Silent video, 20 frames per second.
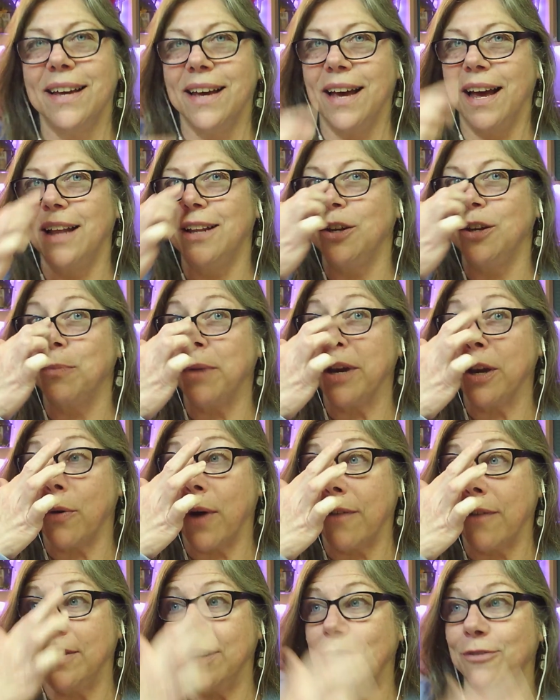Hello, my
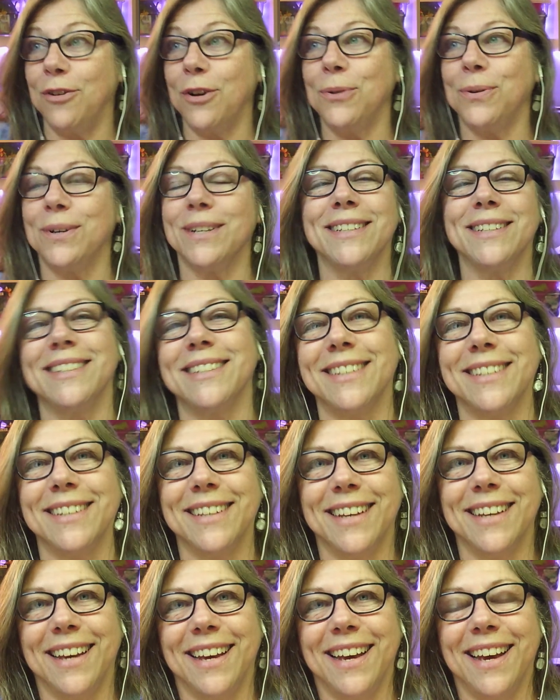crafty folks.
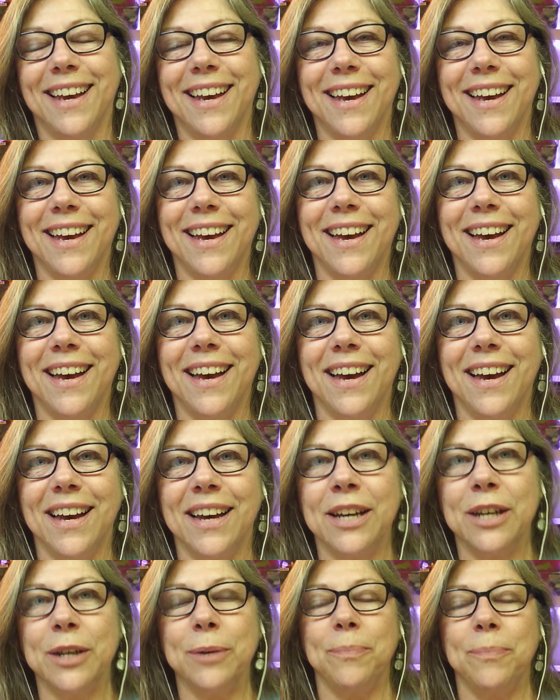
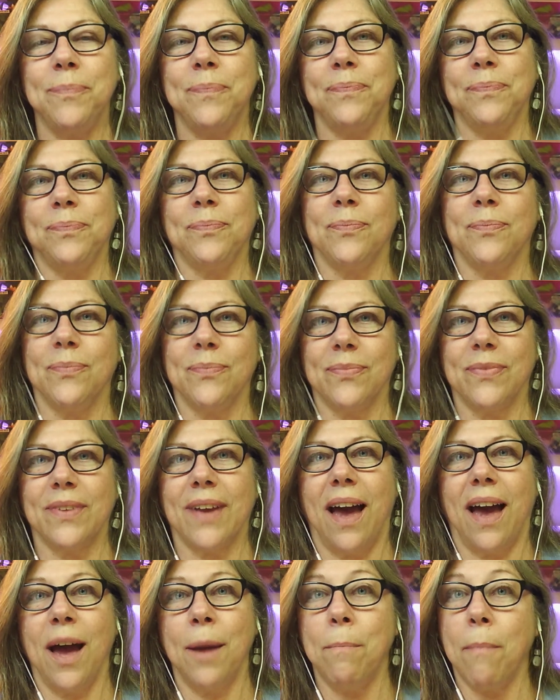I'm
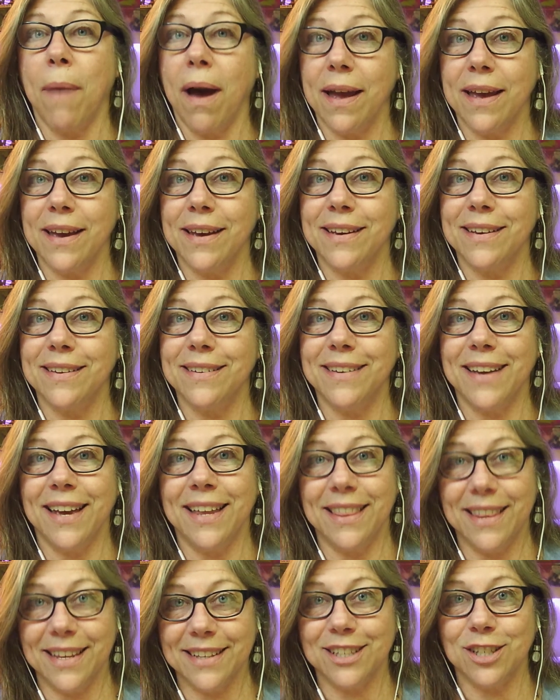Maya,
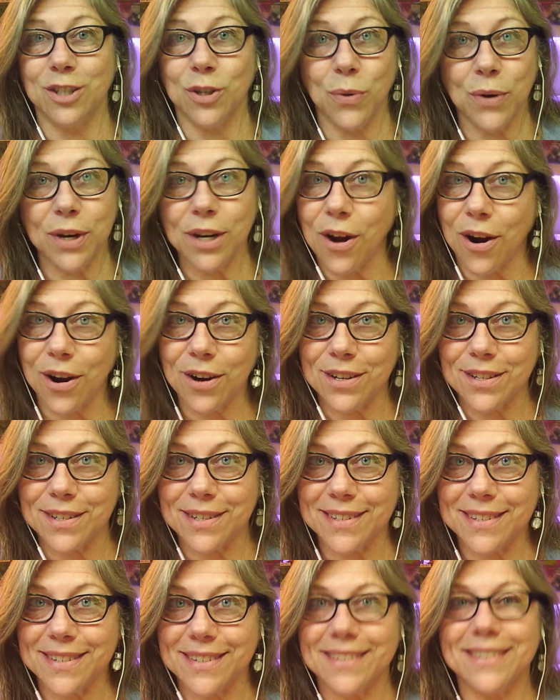and this is
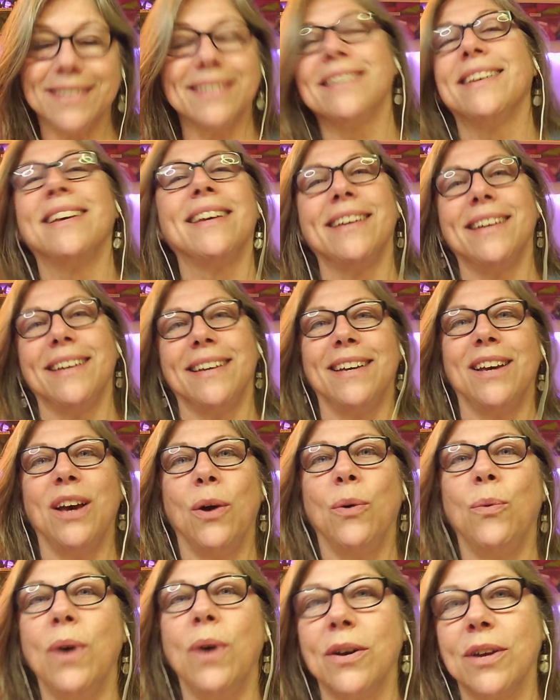greenARTS.
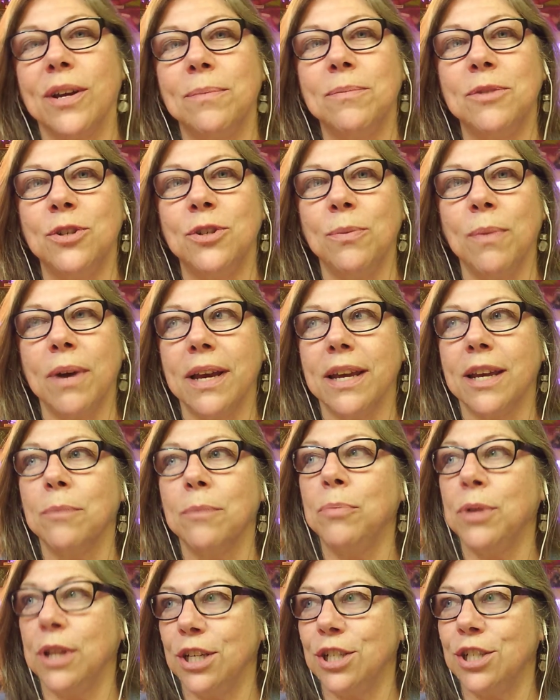Welcome to my
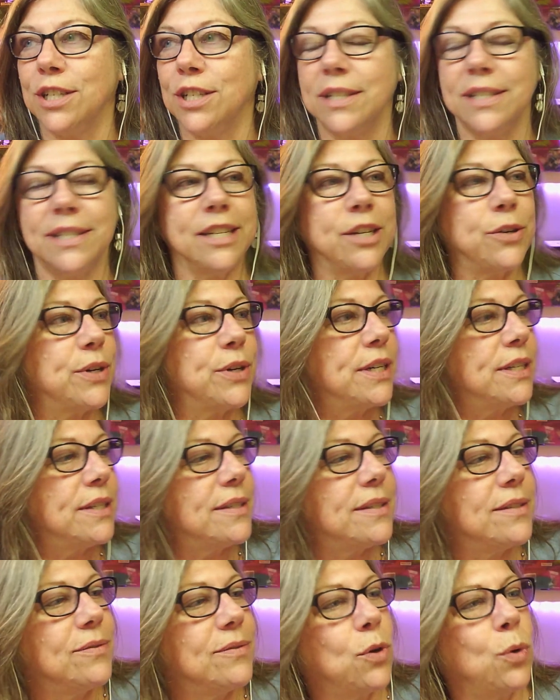Completionist
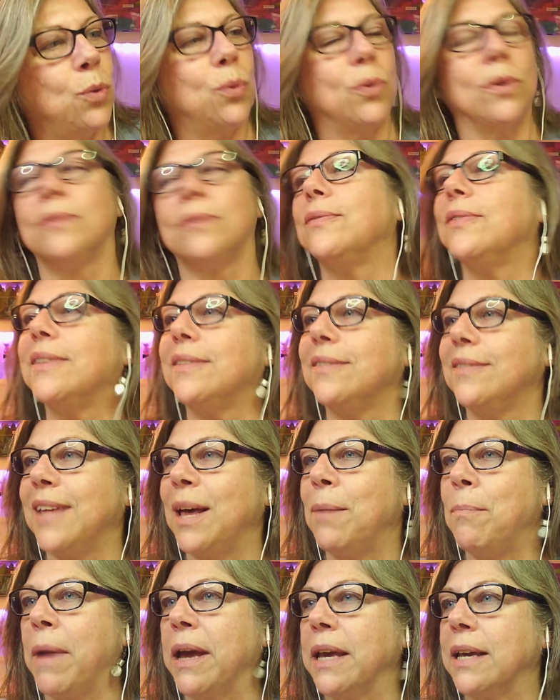series. Ooh, that
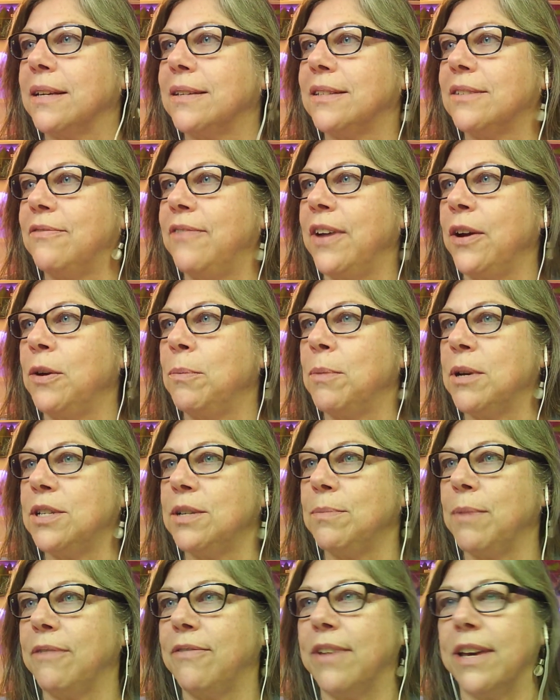mic is very much in
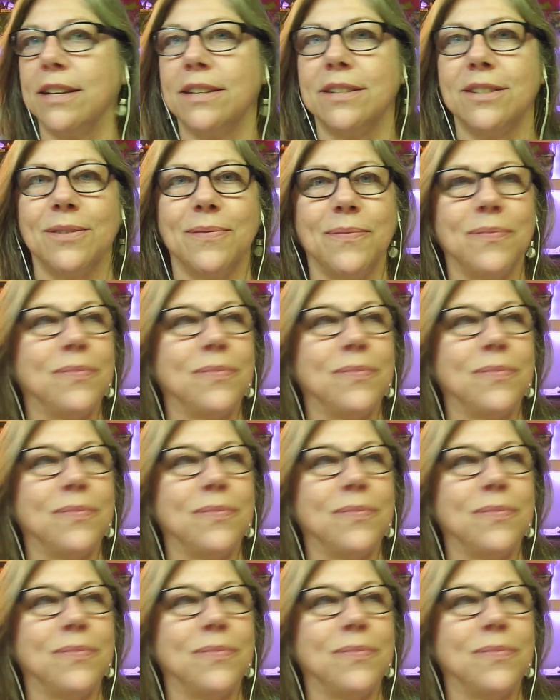my face.